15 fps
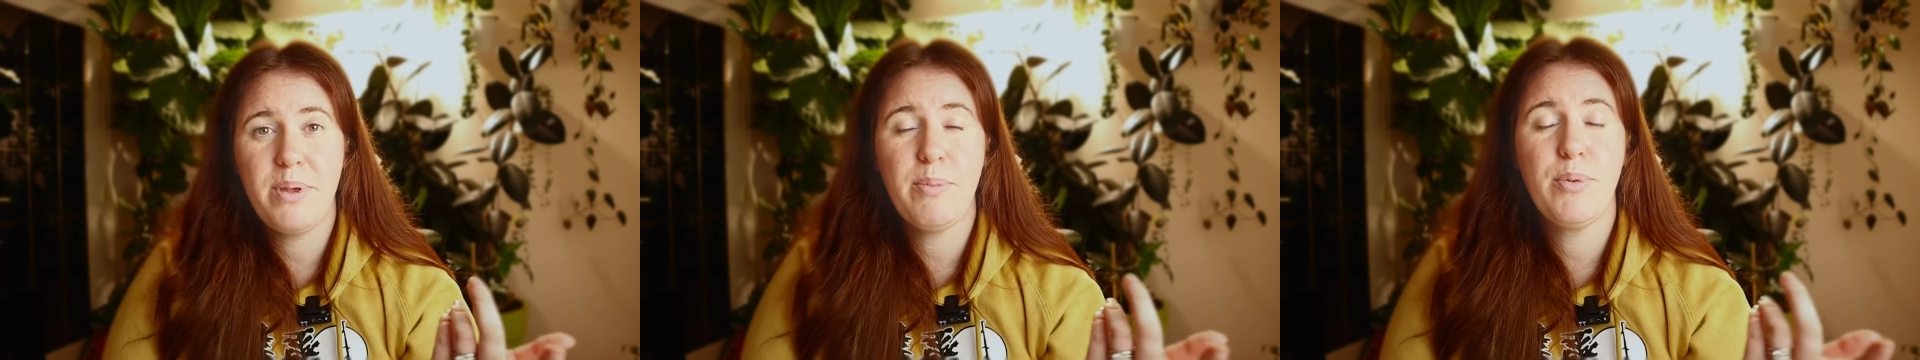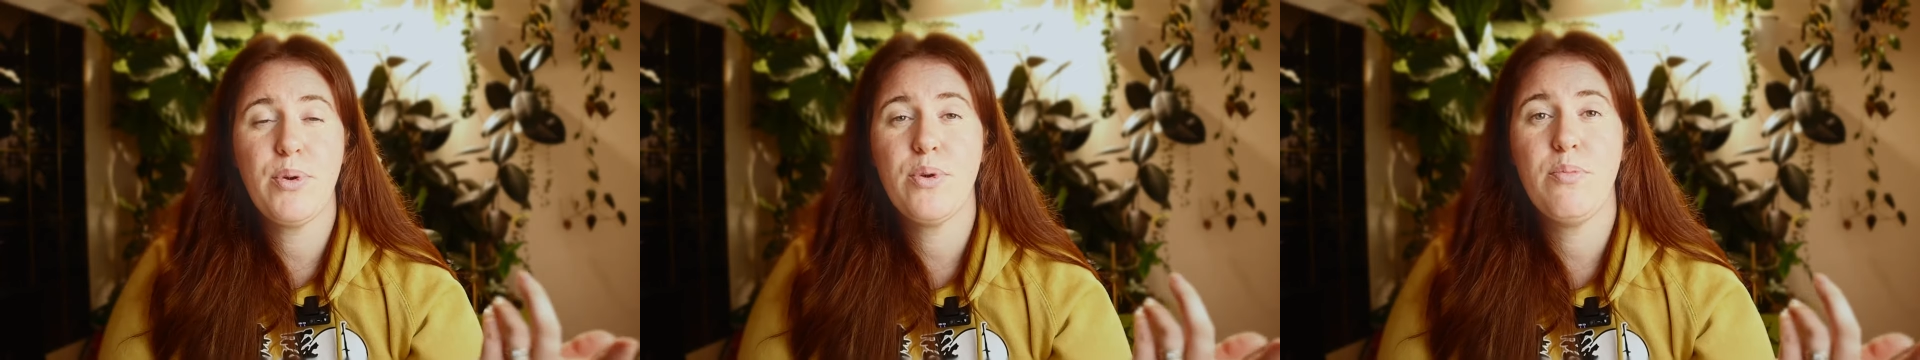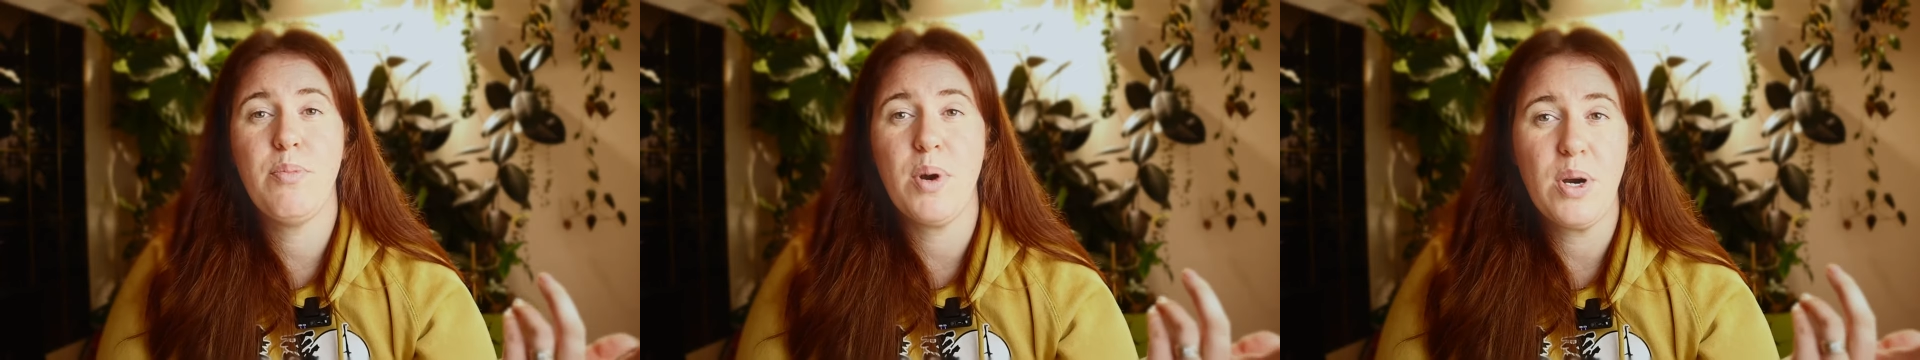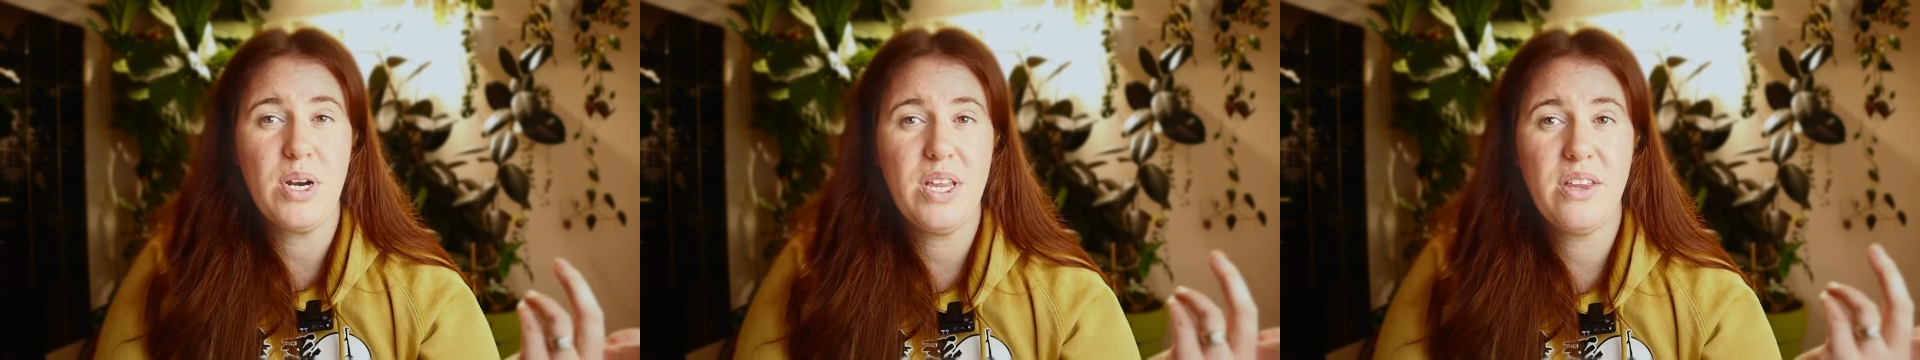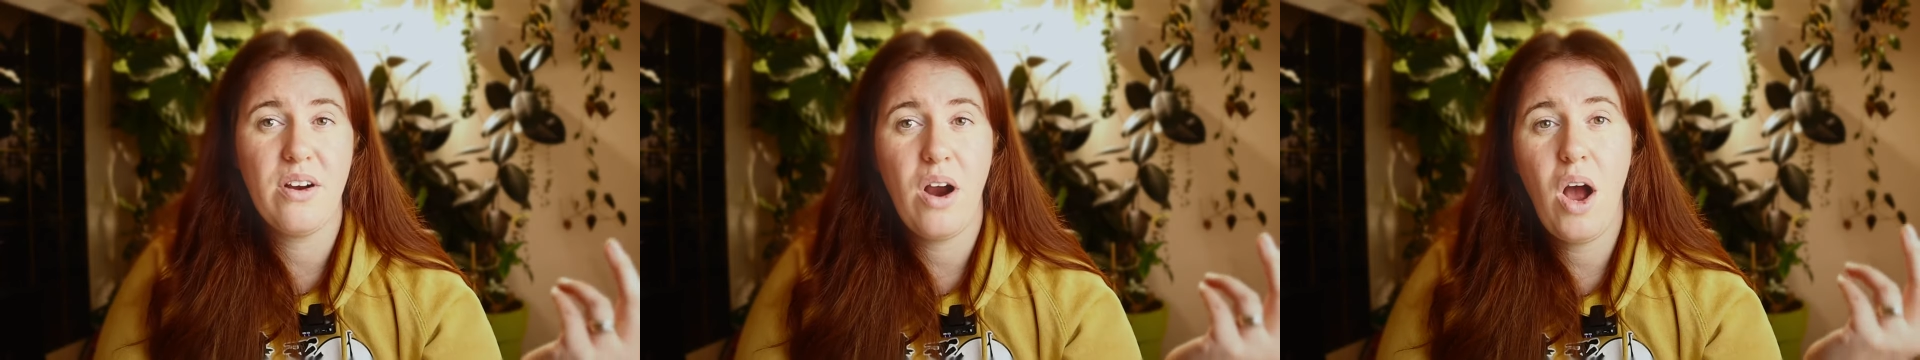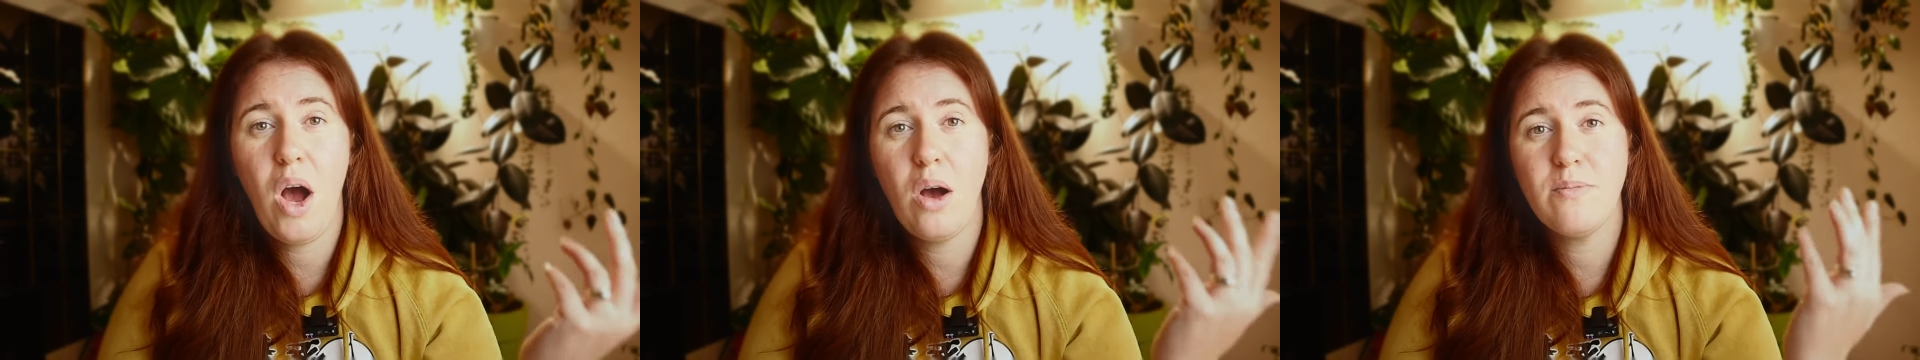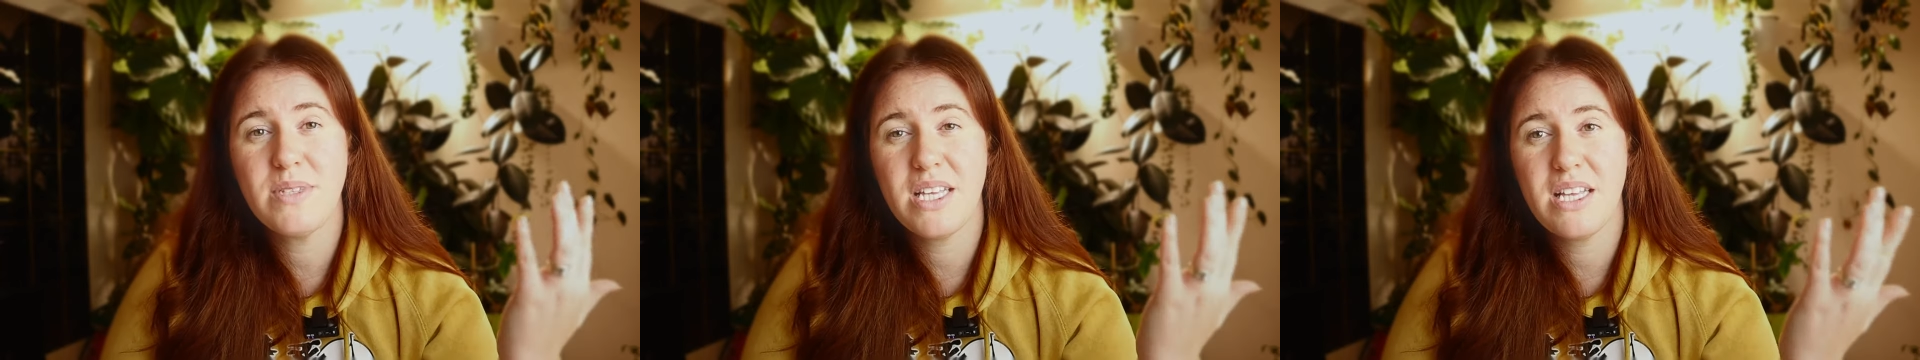People who burn in their homes,